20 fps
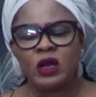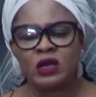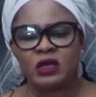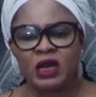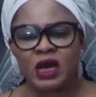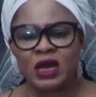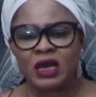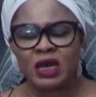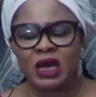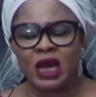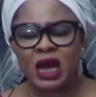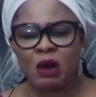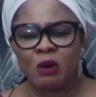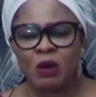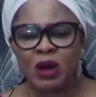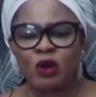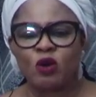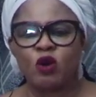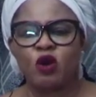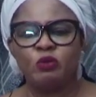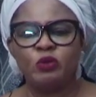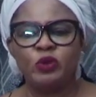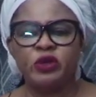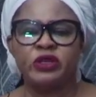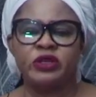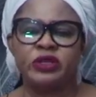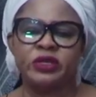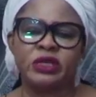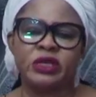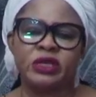that our
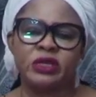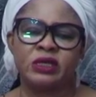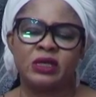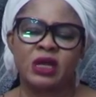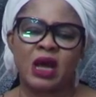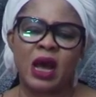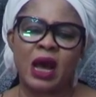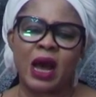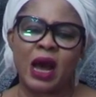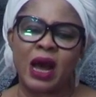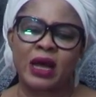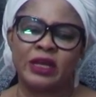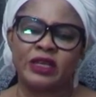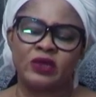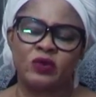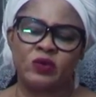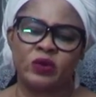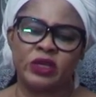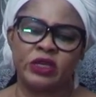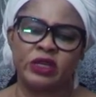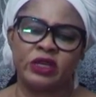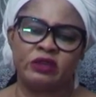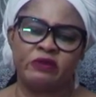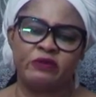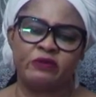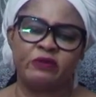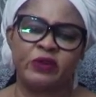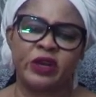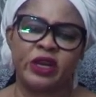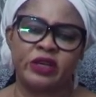communities are adequately
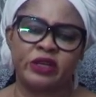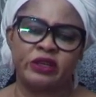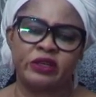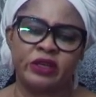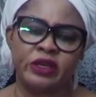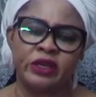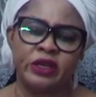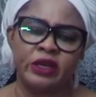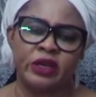fed,